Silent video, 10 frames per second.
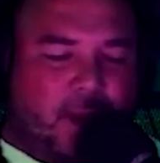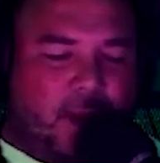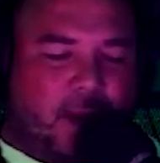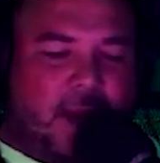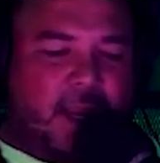
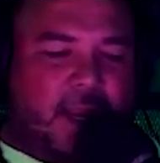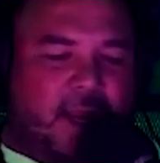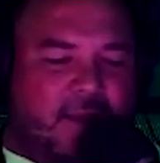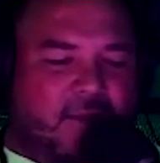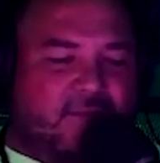
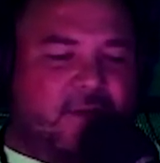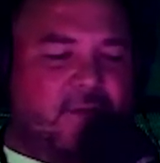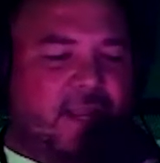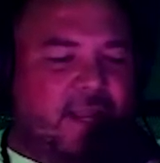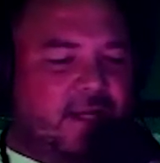I
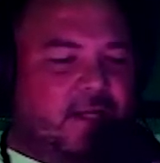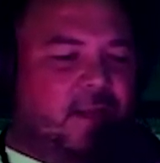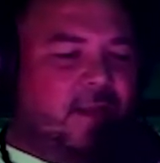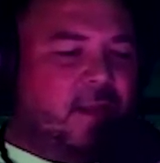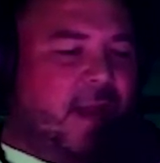felt like
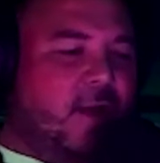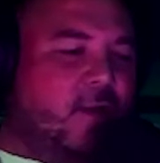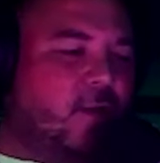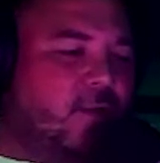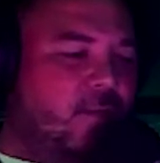
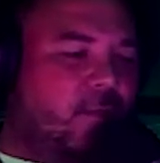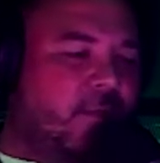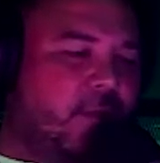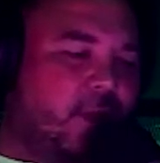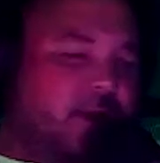
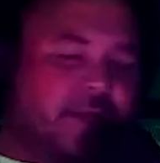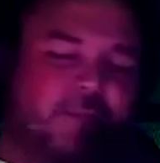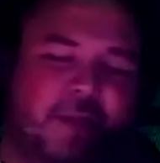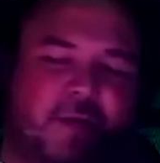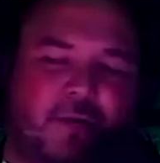I
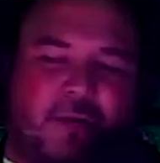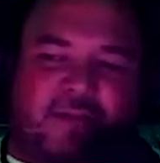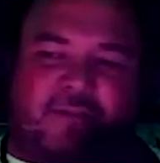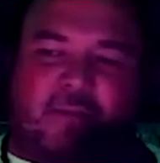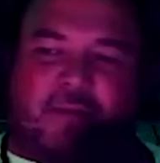spent a whole
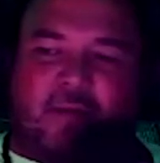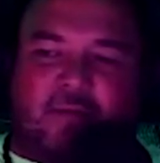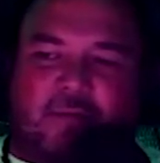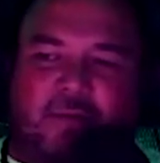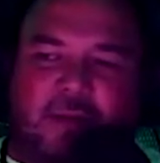lifetime now,
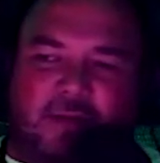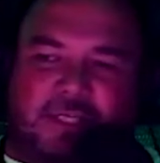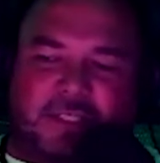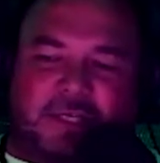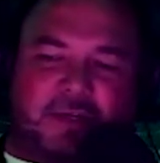
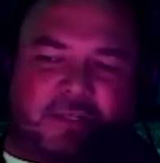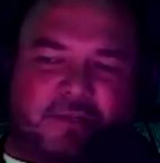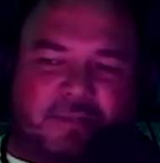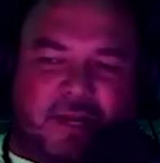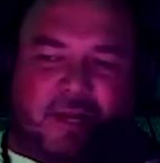6 years
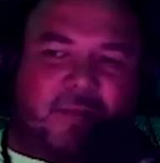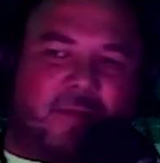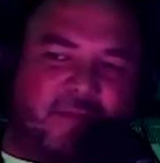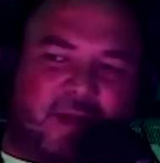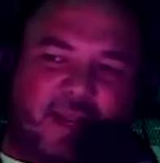of
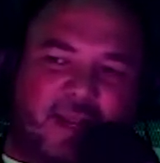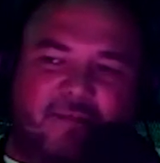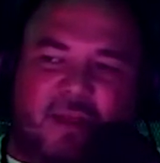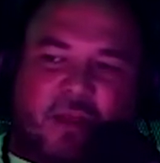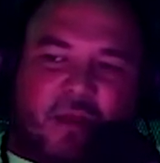my life
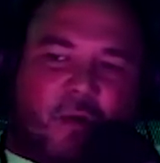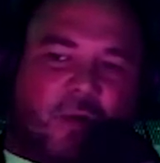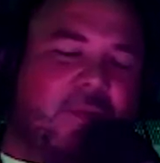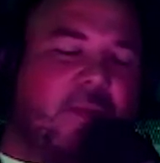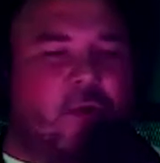
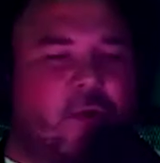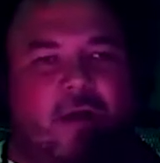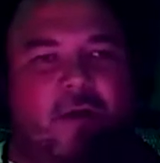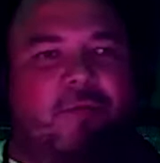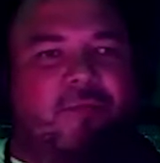holding people
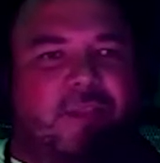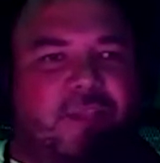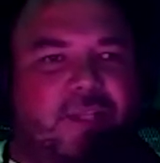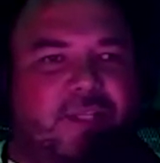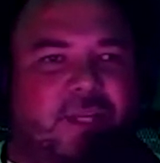accountable for the
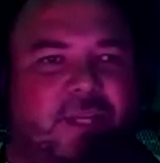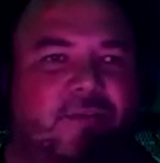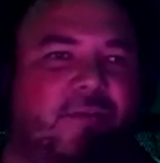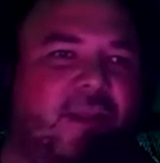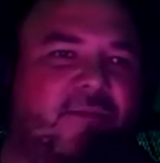things that they
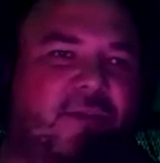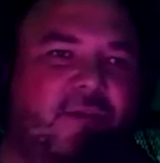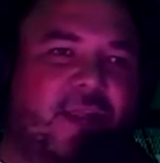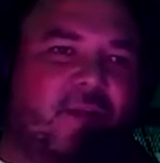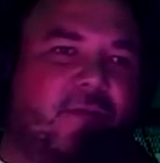do. And I felt
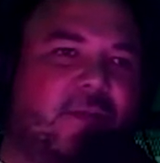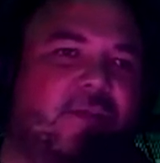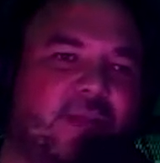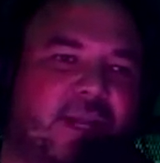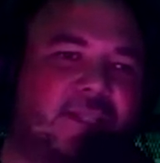like going to
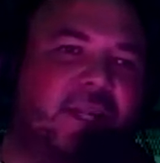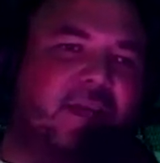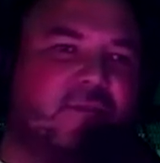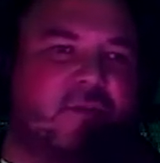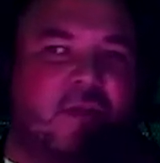the next
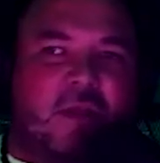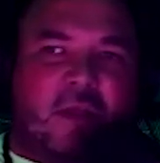level.